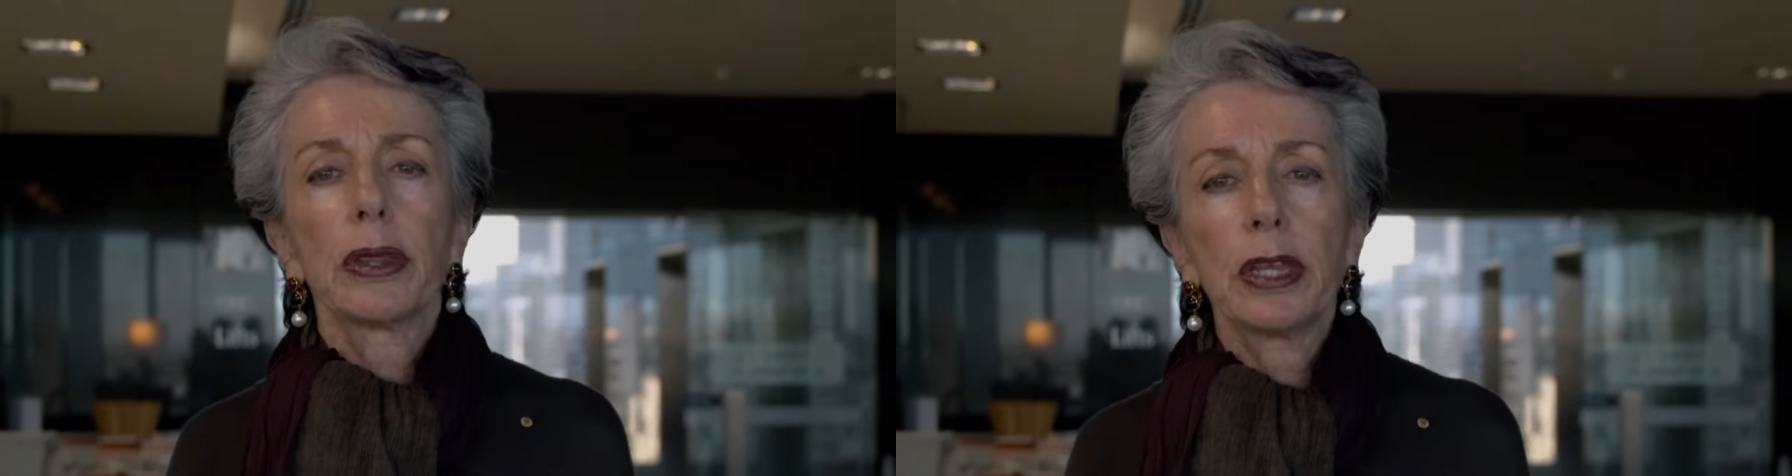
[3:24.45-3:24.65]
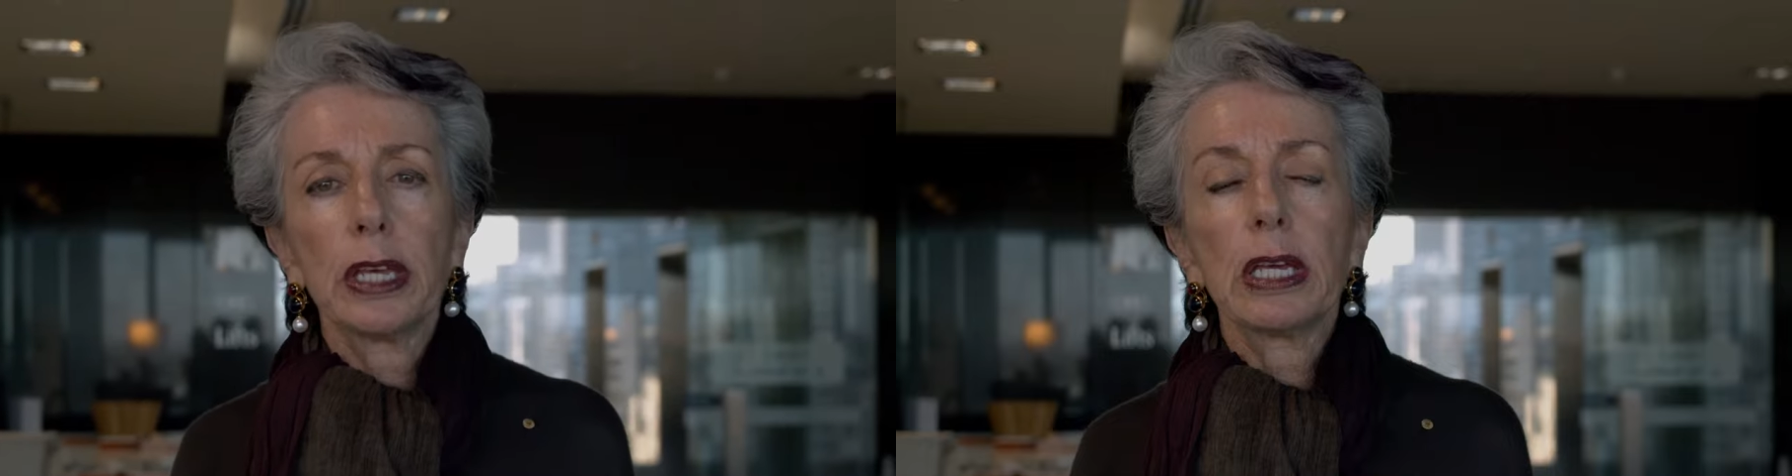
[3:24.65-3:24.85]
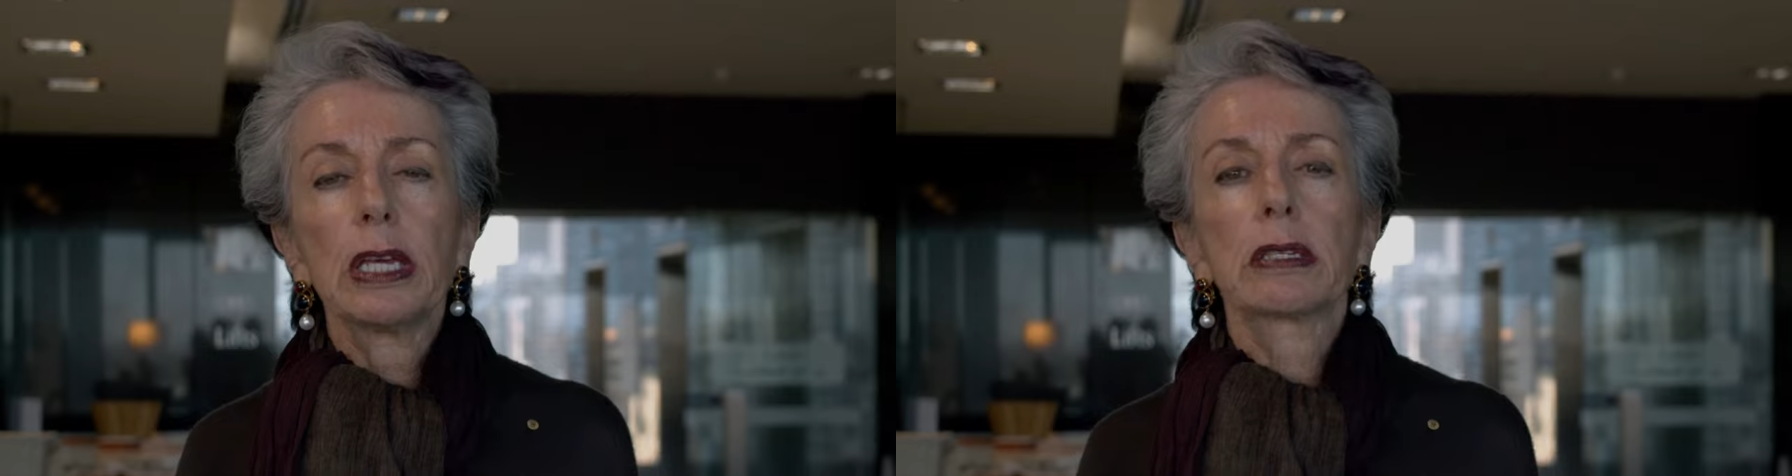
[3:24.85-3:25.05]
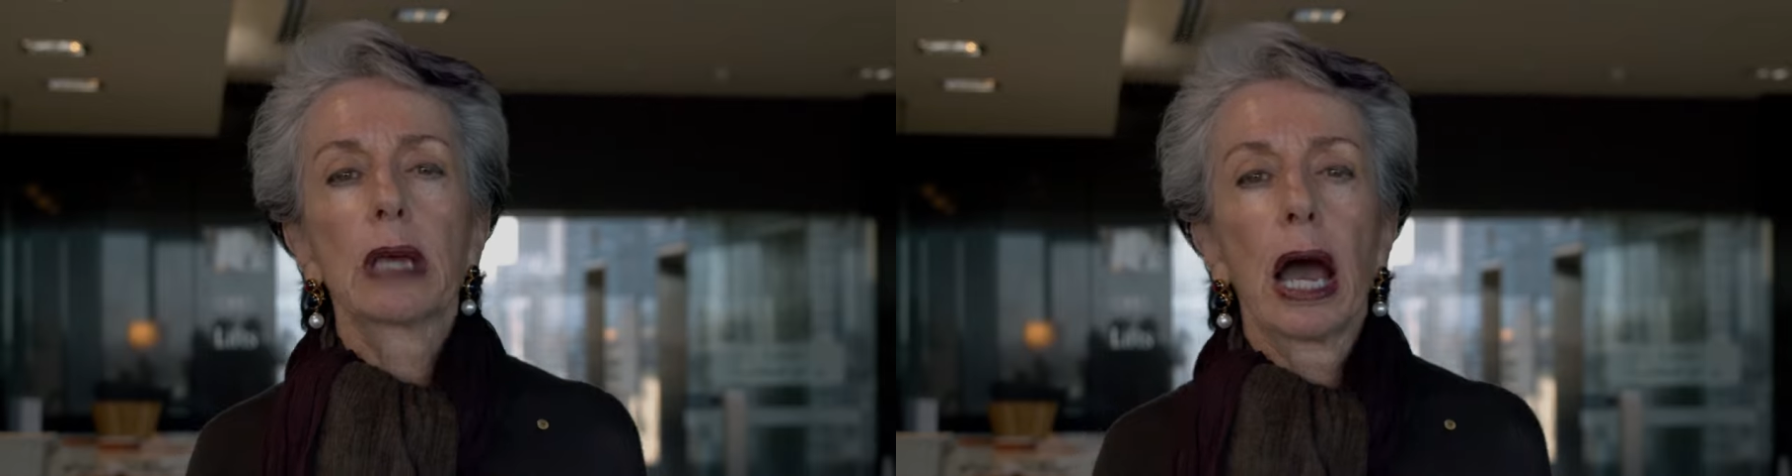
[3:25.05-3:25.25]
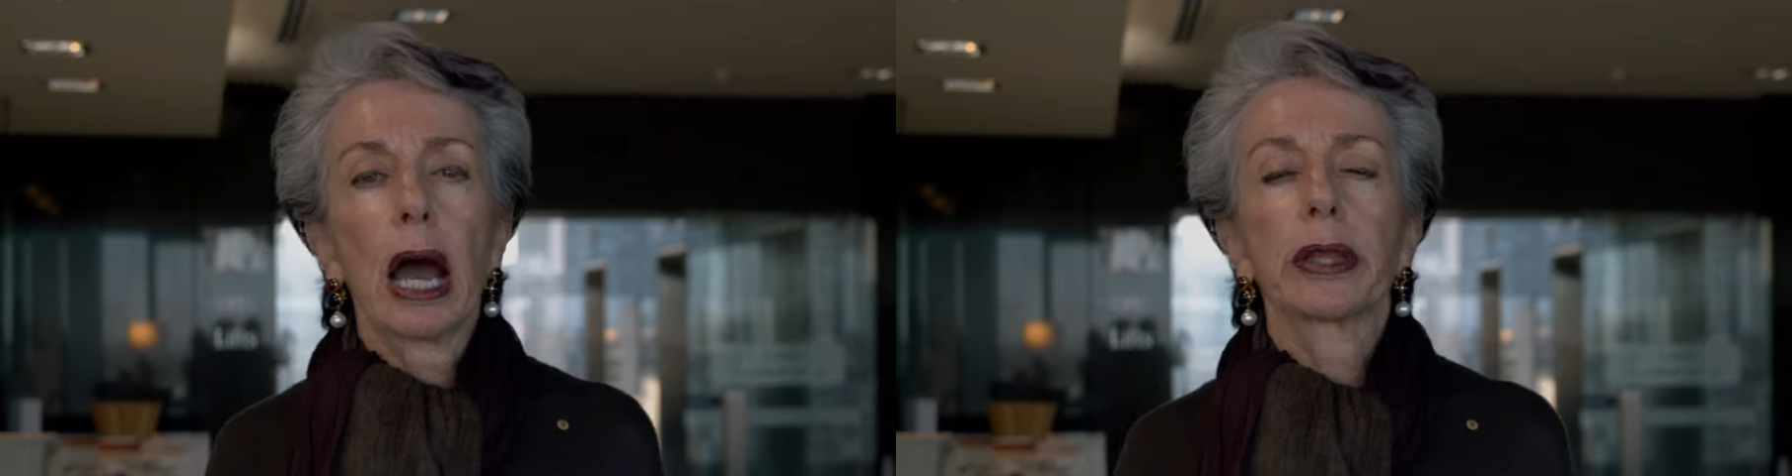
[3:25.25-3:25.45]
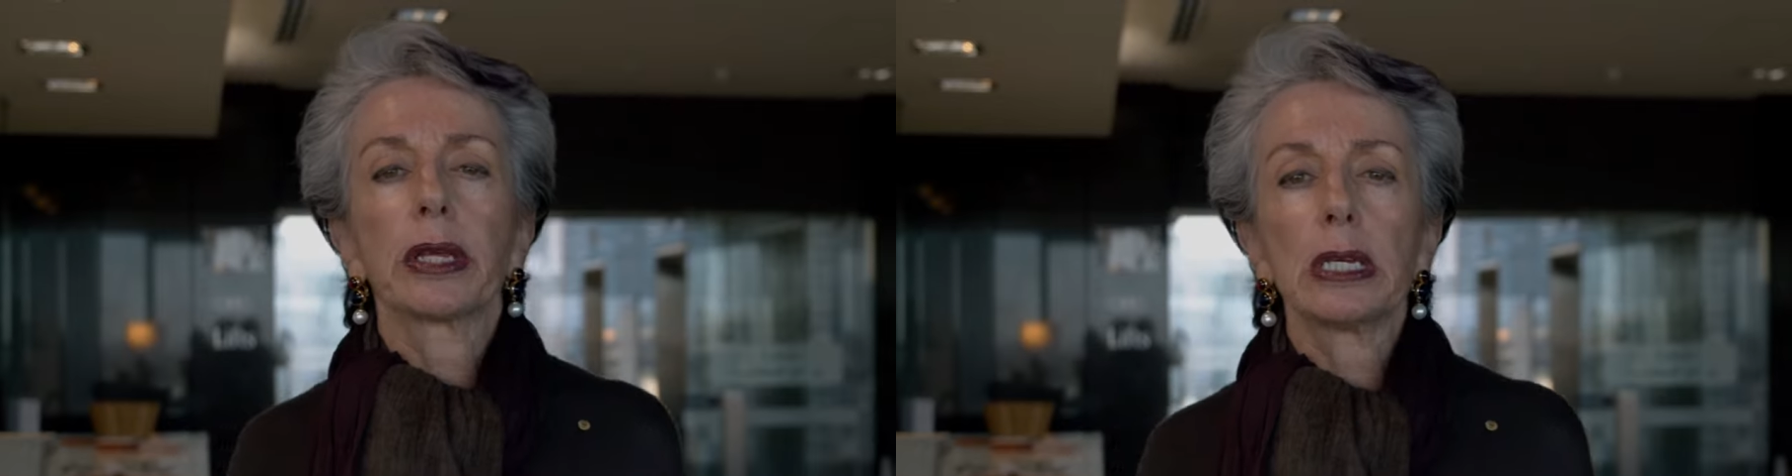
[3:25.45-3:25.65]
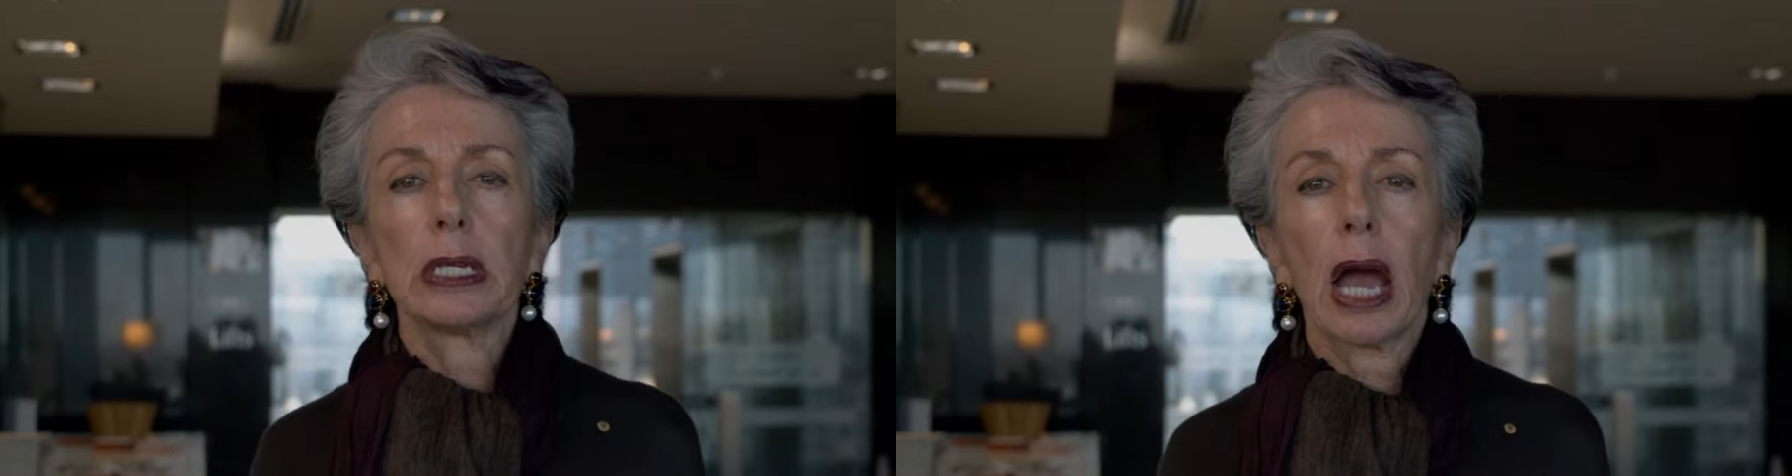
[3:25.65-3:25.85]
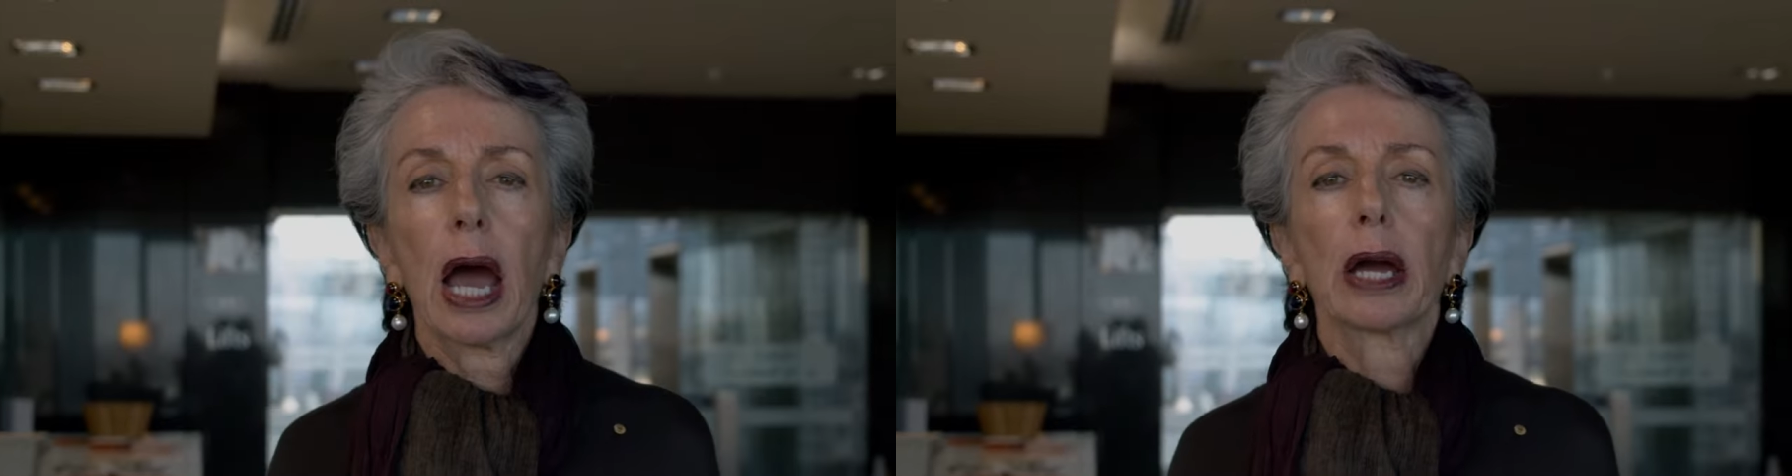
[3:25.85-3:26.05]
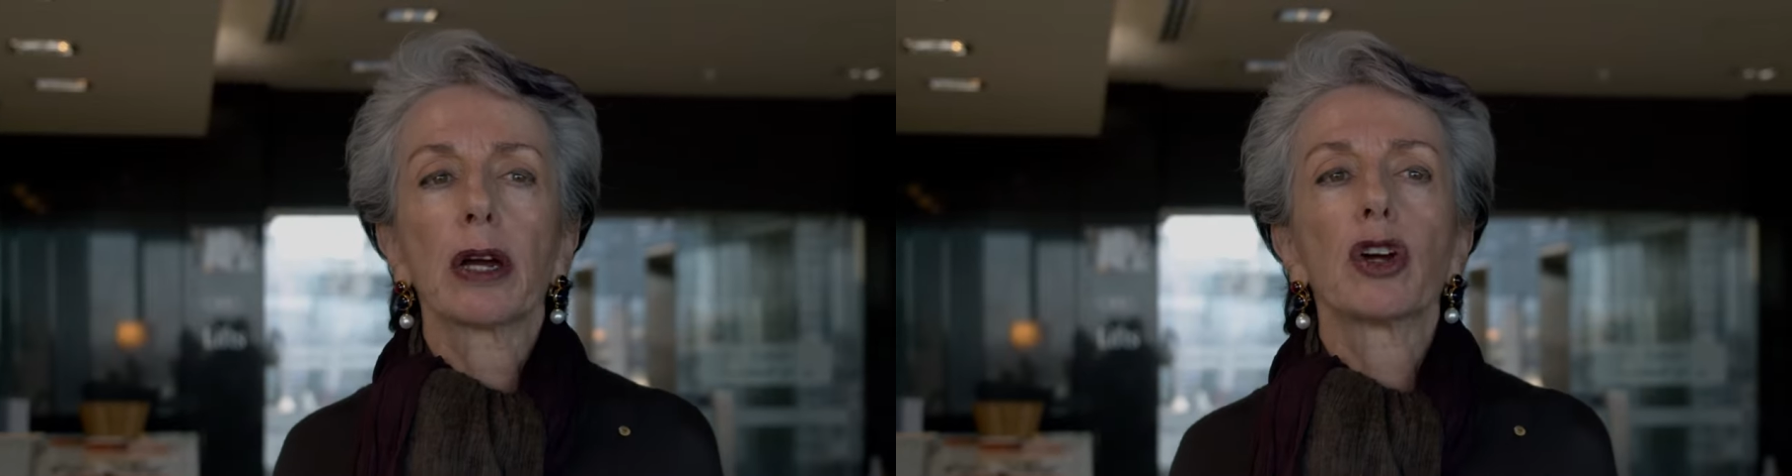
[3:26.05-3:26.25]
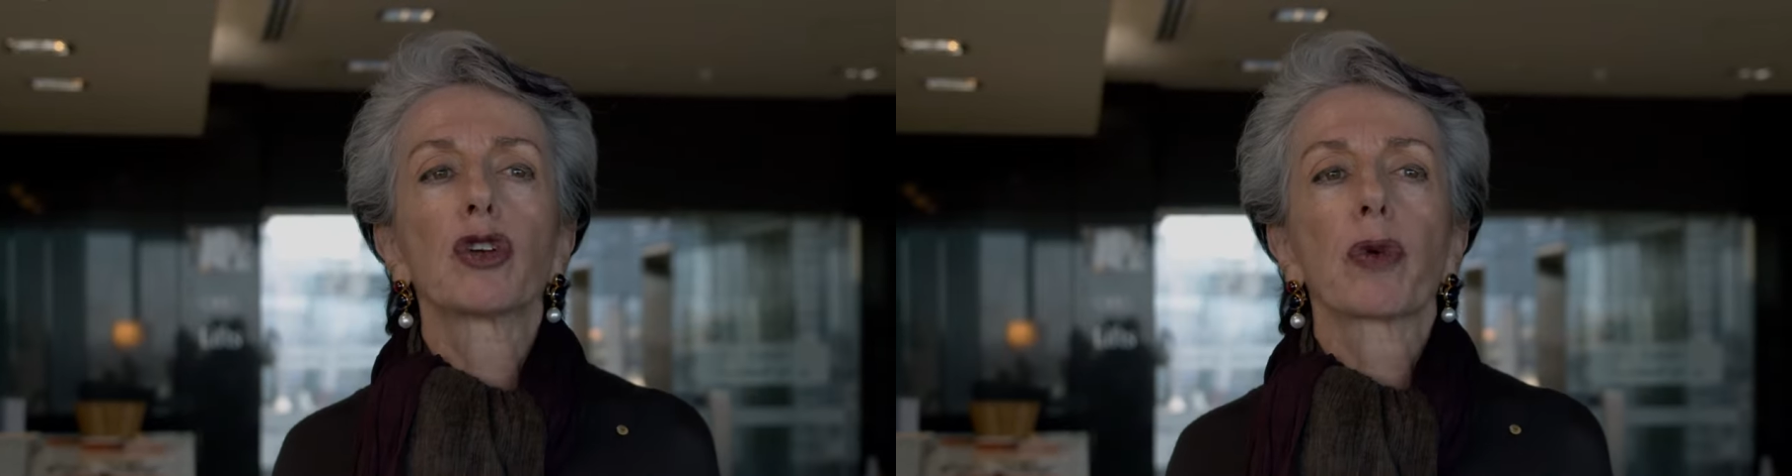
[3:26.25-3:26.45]
These are the
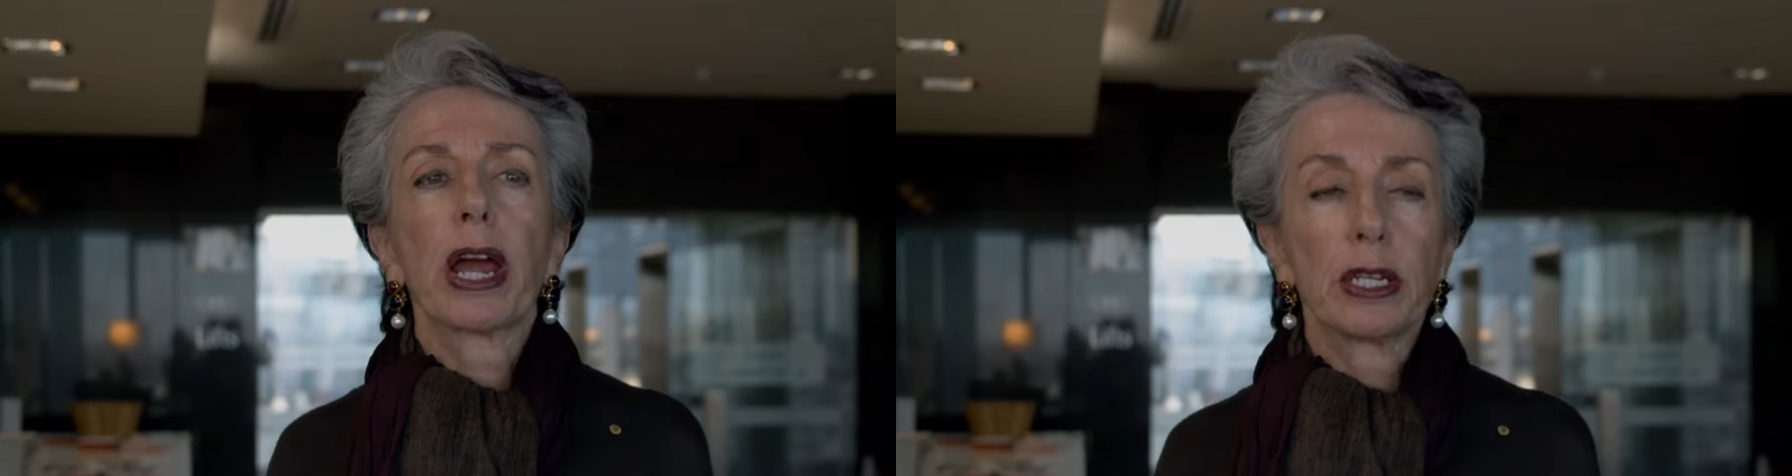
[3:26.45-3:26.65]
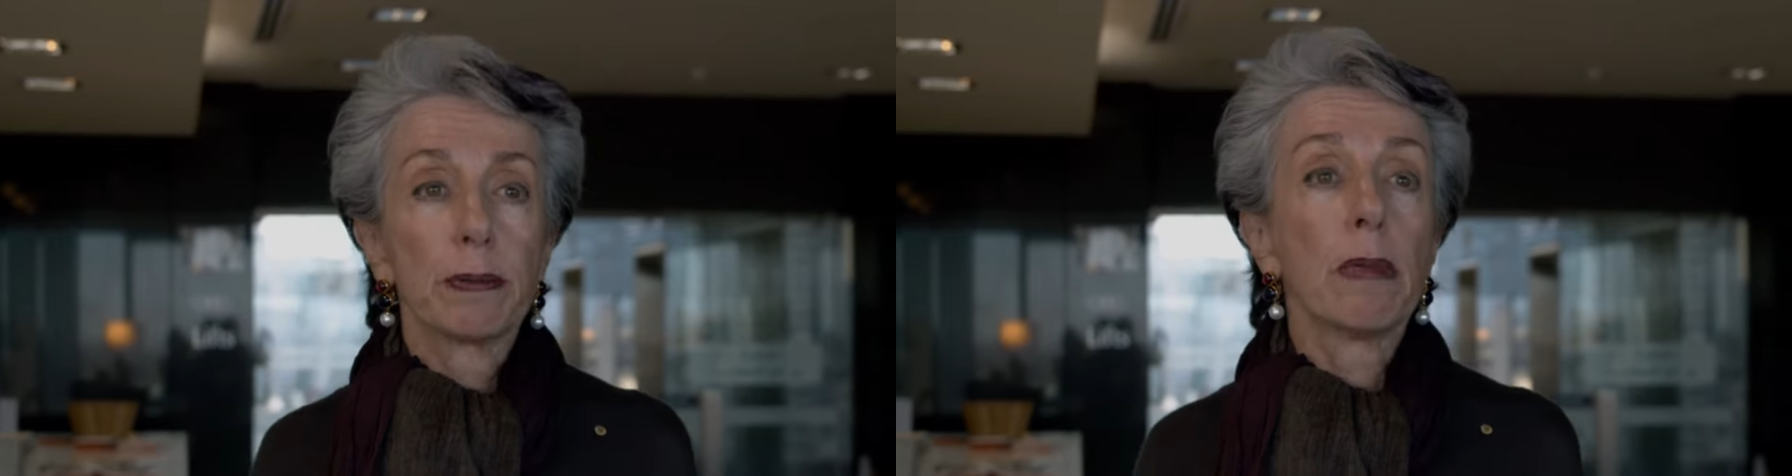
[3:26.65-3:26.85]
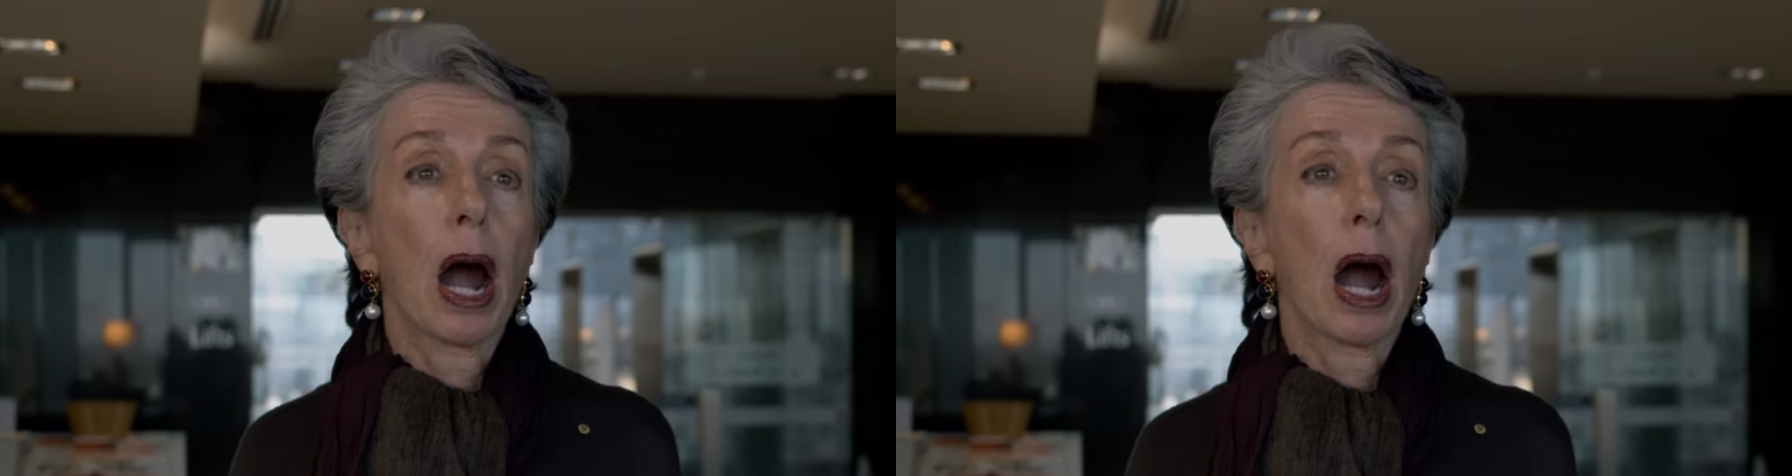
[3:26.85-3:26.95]
young, great